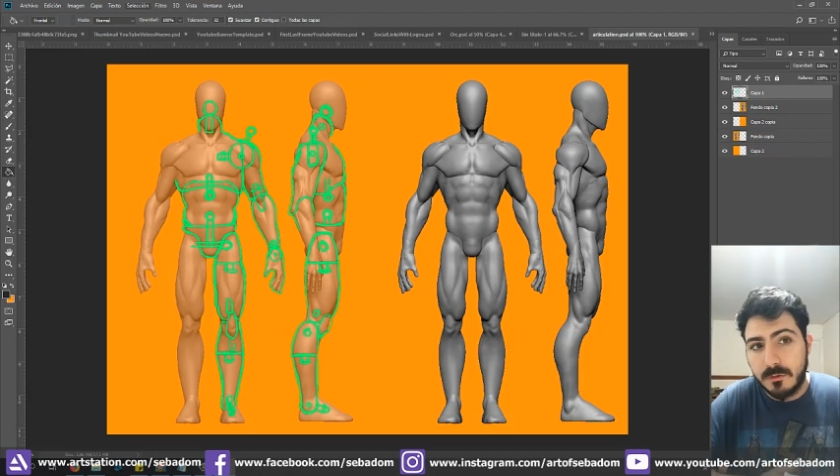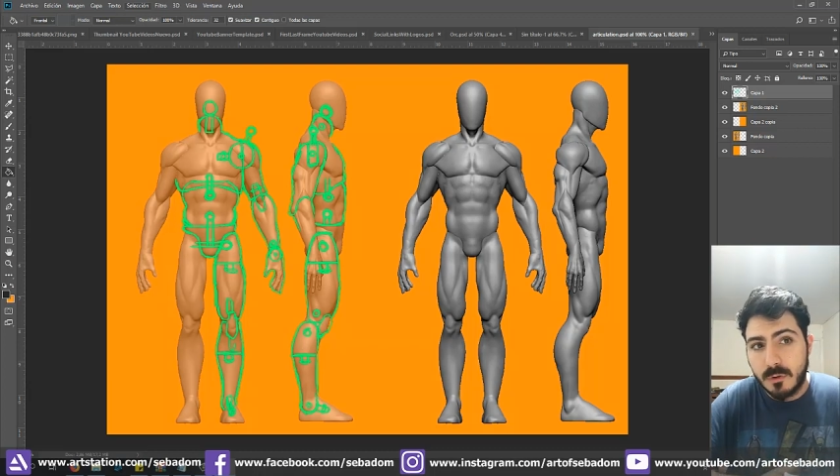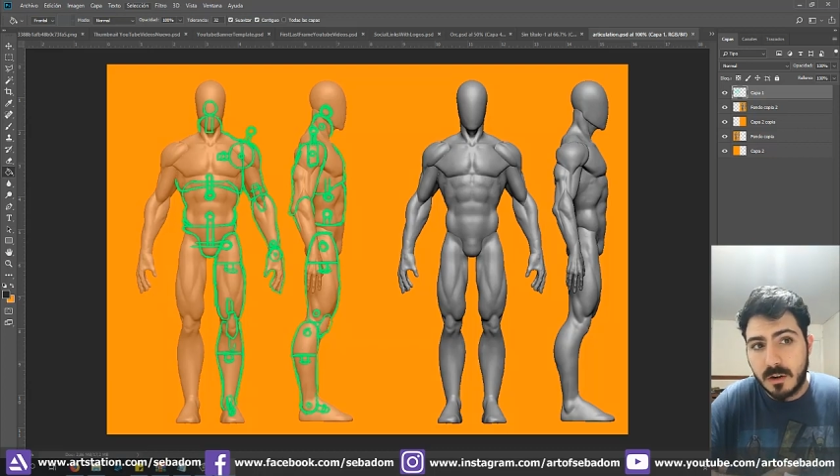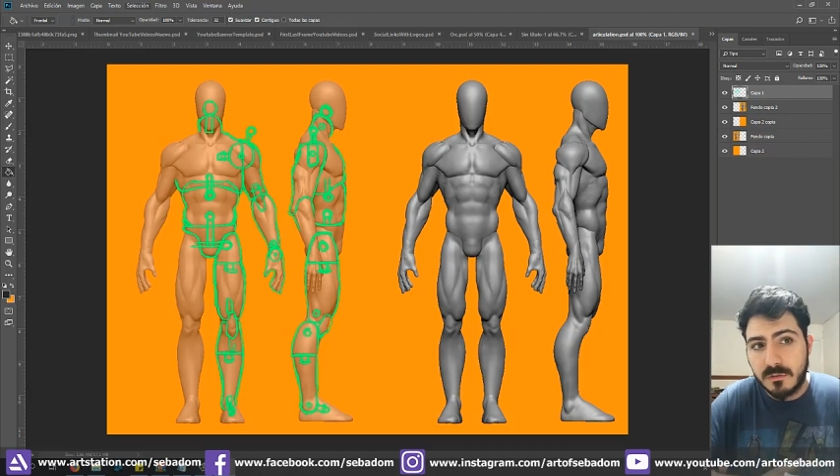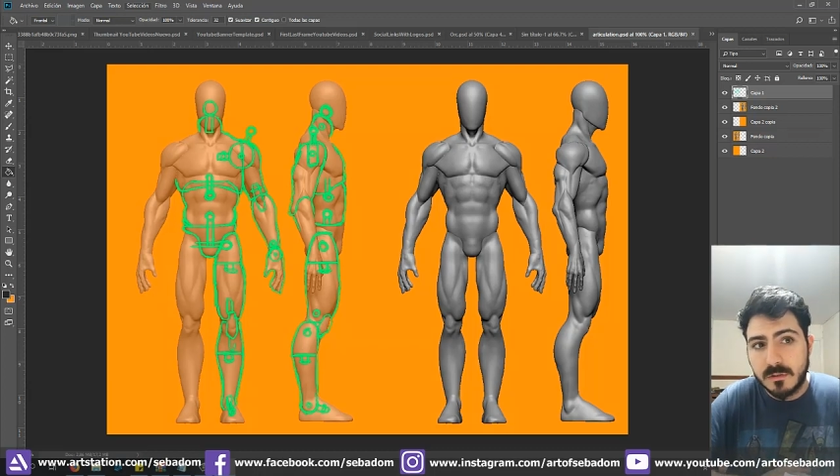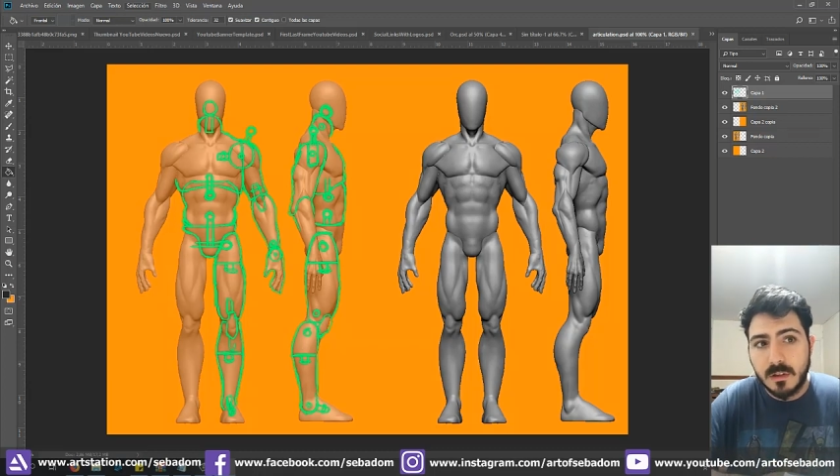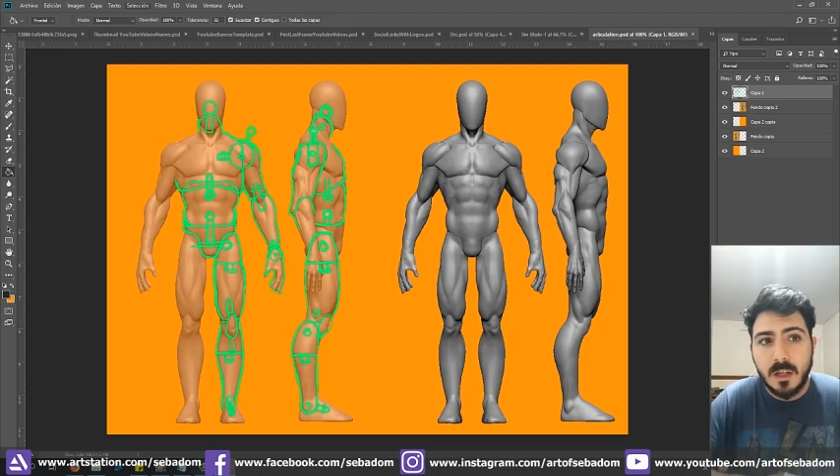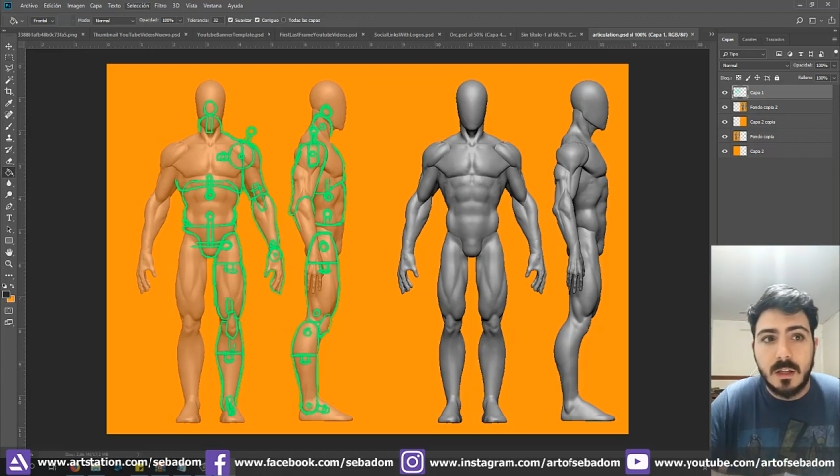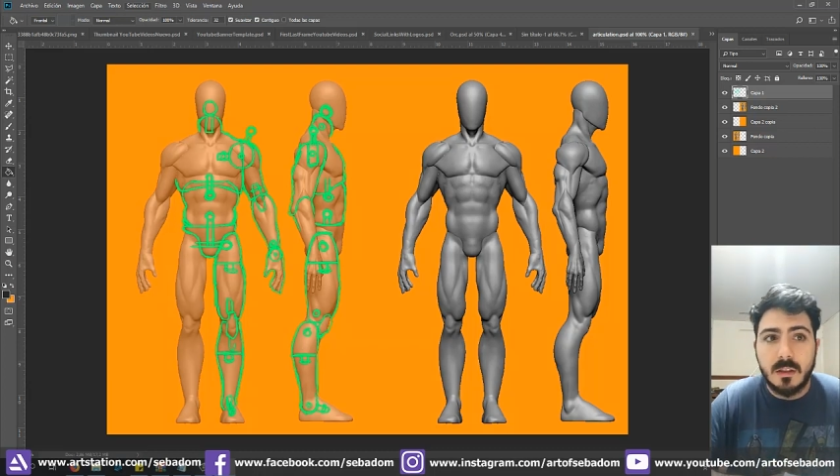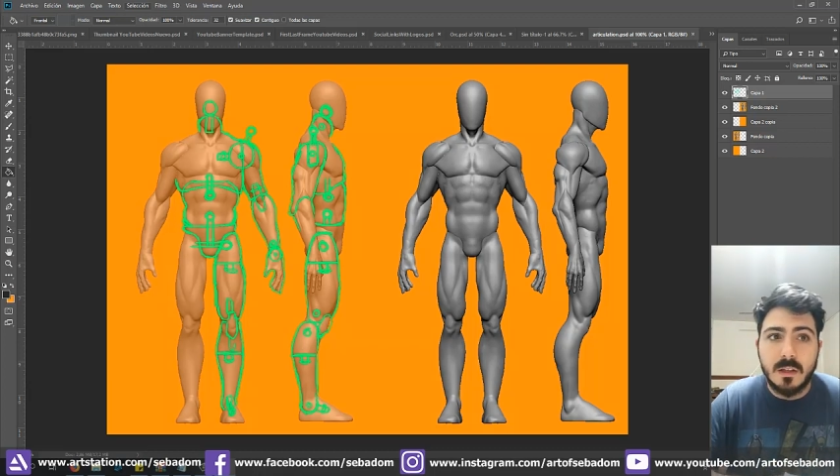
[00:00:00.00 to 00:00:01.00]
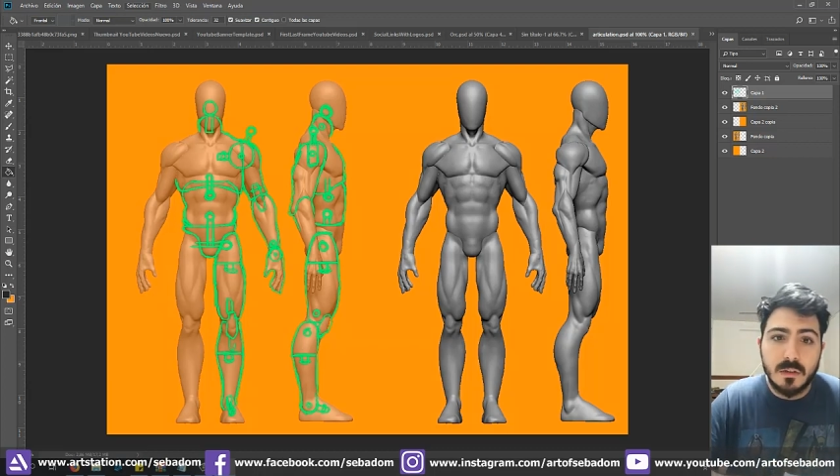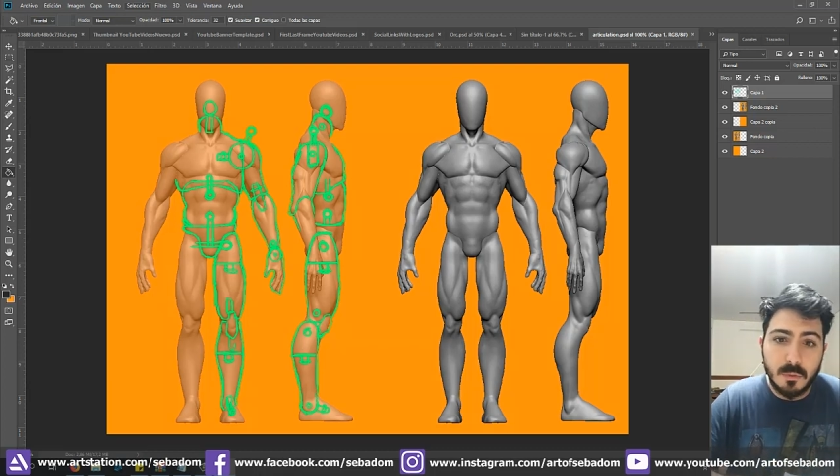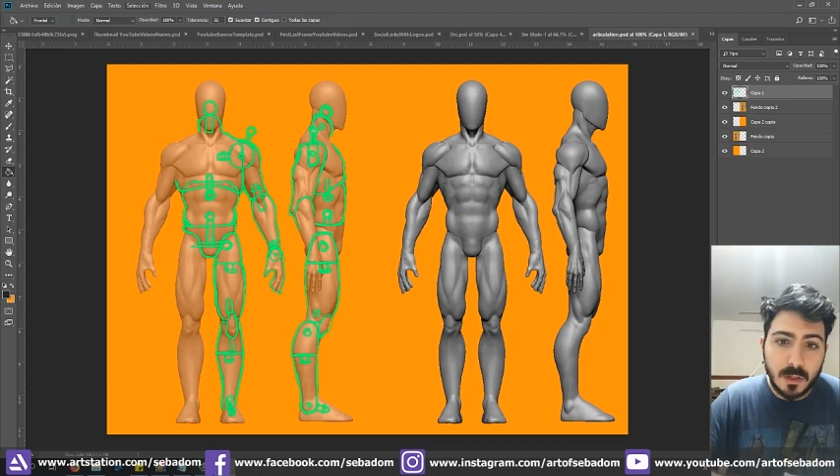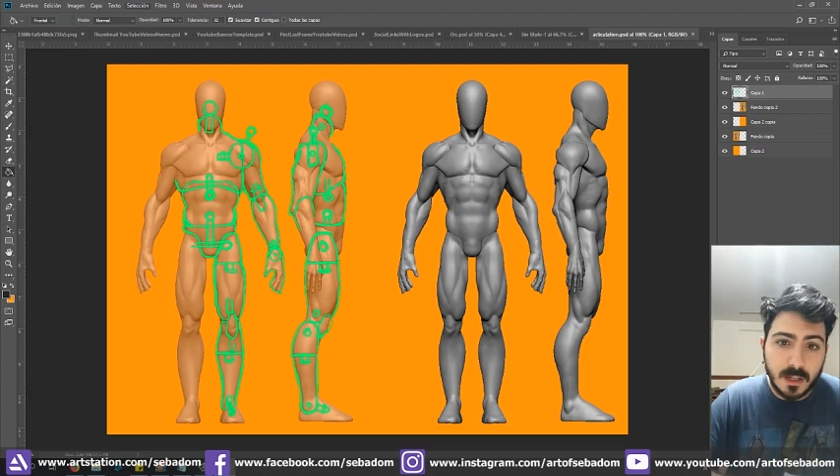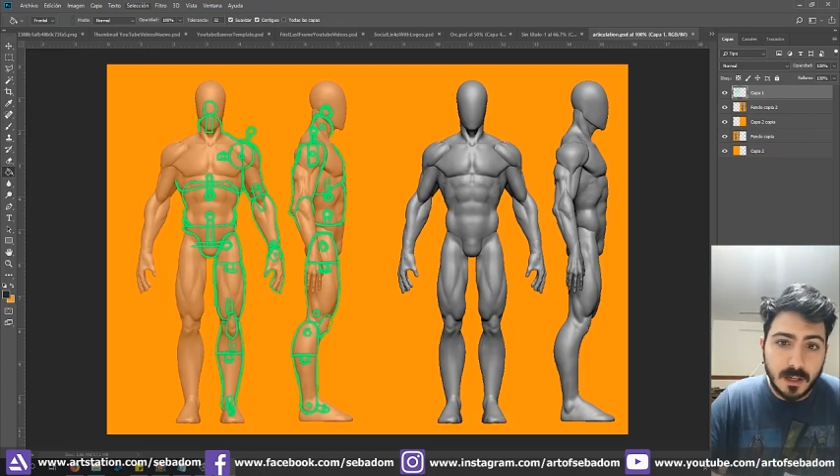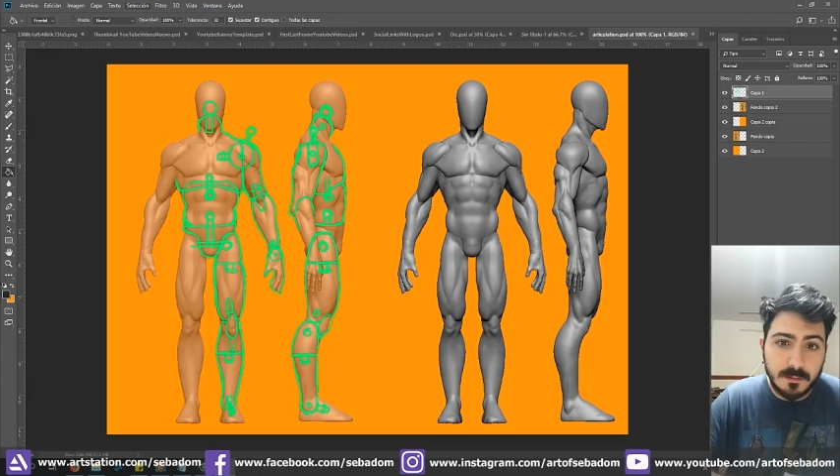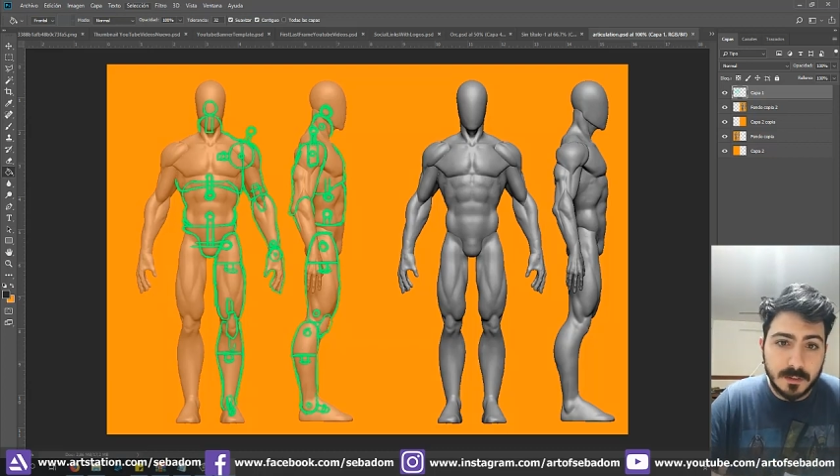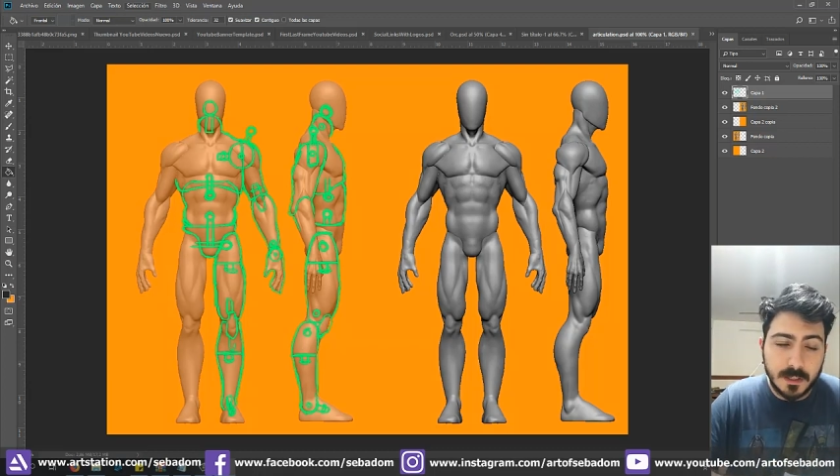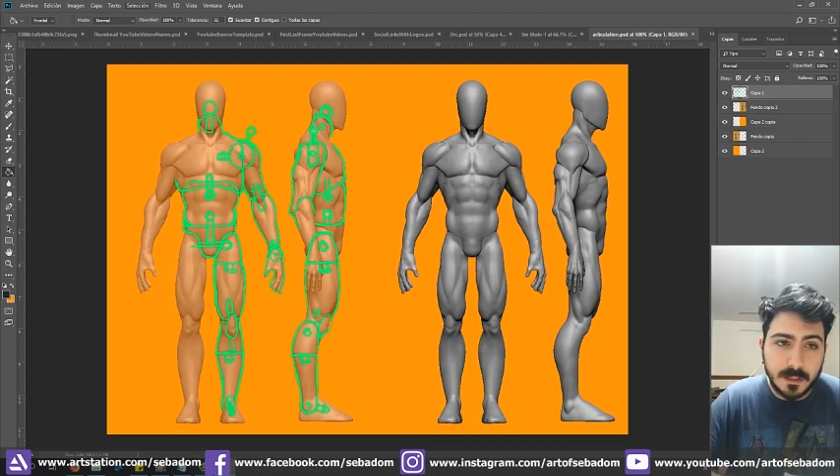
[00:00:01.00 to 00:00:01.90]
dwarves. Then you will have